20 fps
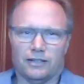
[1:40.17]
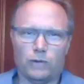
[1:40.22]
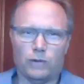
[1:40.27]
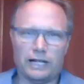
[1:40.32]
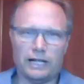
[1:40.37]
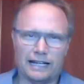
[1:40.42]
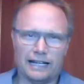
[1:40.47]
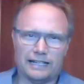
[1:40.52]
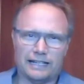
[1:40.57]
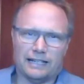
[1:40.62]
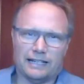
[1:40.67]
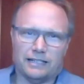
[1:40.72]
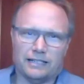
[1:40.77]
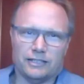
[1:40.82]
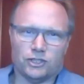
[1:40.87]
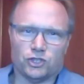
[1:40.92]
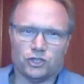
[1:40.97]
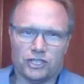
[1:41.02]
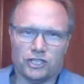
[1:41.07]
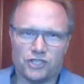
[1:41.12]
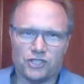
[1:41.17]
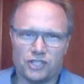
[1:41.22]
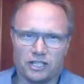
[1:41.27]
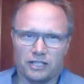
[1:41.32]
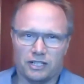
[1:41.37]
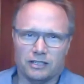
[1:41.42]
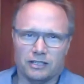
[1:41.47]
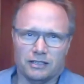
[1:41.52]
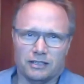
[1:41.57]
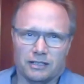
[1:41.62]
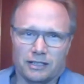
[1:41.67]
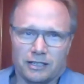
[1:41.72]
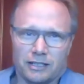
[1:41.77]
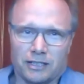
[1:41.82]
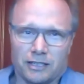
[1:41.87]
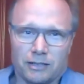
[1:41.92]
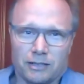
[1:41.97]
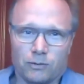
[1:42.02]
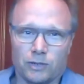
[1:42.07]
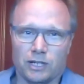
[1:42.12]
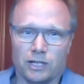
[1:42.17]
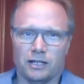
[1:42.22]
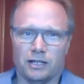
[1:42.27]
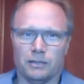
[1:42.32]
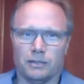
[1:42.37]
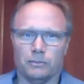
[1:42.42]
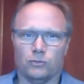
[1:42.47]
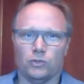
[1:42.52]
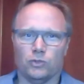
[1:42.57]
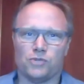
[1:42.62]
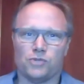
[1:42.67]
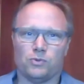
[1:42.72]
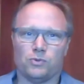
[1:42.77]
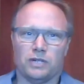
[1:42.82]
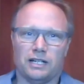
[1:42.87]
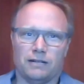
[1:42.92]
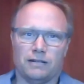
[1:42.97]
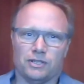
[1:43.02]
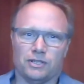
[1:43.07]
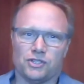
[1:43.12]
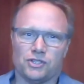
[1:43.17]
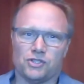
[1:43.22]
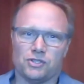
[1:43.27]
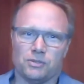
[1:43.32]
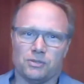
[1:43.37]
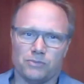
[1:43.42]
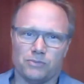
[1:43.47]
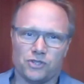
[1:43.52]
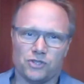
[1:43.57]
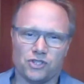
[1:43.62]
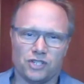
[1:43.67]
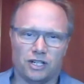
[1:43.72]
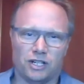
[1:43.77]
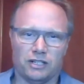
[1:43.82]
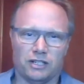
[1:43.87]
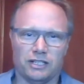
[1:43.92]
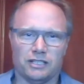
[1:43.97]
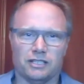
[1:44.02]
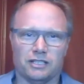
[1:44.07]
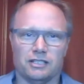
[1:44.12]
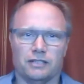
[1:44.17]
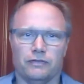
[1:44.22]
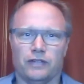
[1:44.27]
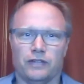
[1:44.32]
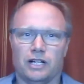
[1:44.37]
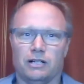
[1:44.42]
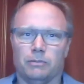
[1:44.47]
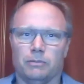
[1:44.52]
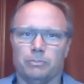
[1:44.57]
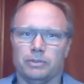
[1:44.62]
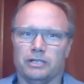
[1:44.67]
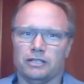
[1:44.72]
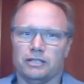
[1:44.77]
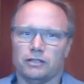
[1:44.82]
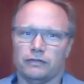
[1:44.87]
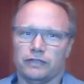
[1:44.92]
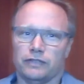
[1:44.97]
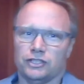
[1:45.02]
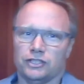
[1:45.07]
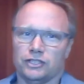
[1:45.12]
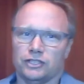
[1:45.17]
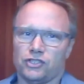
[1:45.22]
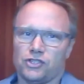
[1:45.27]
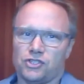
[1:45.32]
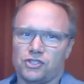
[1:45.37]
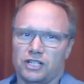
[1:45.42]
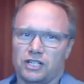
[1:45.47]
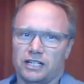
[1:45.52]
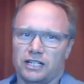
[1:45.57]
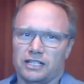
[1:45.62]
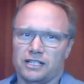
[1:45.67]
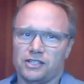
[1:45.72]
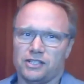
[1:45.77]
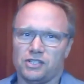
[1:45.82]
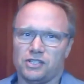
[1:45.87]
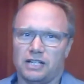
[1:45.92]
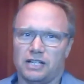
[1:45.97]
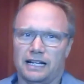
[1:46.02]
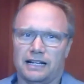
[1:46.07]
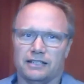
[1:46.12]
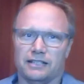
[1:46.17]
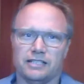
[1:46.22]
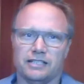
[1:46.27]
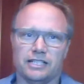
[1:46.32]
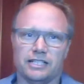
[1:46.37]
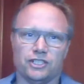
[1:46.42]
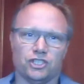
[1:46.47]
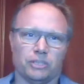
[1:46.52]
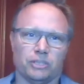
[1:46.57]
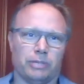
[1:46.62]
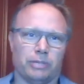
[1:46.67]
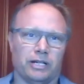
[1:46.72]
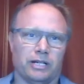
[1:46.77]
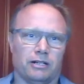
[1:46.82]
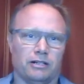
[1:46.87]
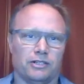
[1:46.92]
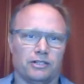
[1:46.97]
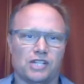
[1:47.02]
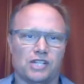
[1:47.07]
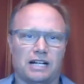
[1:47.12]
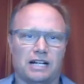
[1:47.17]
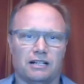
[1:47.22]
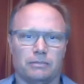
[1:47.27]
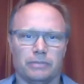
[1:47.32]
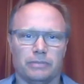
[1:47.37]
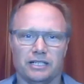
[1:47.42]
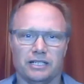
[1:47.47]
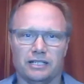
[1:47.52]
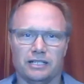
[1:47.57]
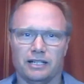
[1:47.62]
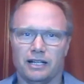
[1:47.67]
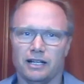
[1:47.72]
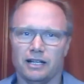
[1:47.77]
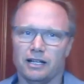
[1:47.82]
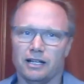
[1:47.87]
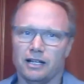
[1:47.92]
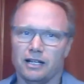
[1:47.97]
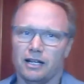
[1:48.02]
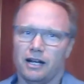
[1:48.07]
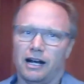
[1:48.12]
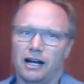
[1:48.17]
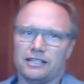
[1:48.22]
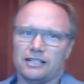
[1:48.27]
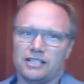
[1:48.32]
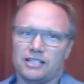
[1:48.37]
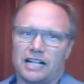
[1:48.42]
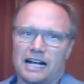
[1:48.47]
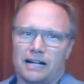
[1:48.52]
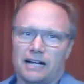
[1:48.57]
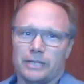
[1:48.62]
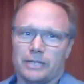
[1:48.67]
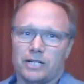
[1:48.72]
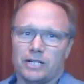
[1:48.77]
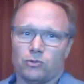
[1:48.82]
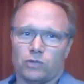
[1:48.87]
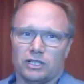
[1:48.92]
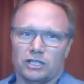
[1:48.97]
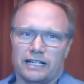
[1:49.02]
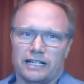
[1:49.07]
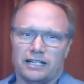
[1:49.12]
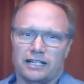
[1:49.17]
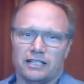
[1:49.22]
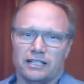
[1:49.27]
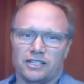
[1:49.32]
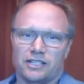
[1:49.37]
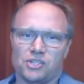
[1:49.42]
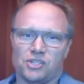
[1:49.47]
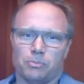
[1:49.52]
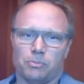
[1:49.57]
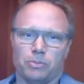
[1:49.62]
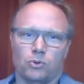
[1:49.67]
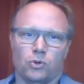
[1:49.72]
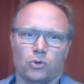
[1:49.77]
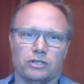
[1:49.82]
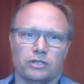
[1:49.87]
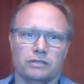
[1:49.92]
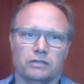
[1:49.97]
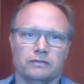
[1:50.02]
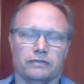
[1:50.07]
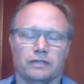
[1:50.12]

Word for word: I got interested in it um, was when I was starting to develop intervention studies on teaching parents how to be autonomy and relatedness supportive.